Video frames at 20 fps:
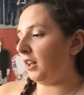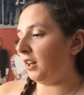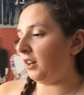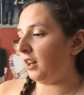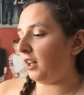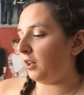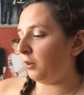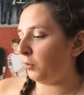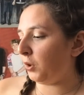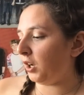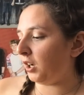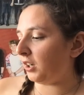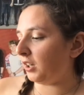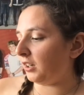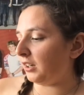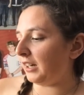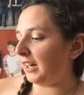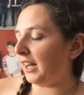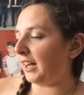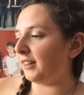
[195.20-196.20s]
in a
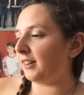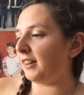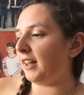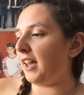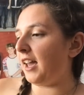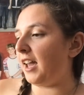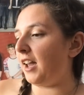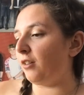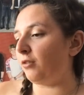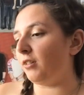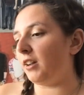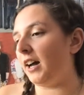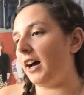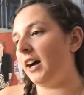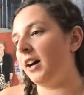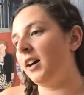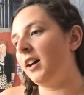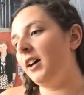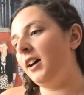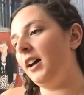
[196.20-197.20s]
working class
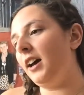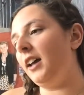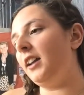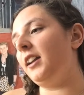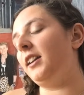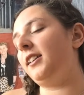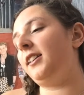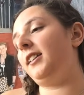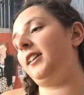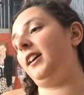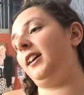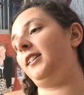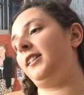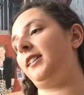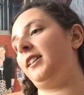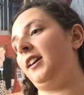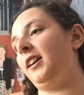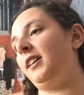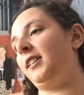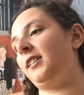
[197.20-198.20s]
area, and it
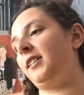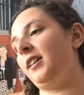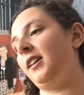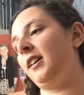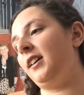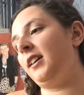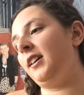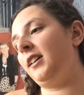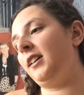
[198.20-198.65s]
says that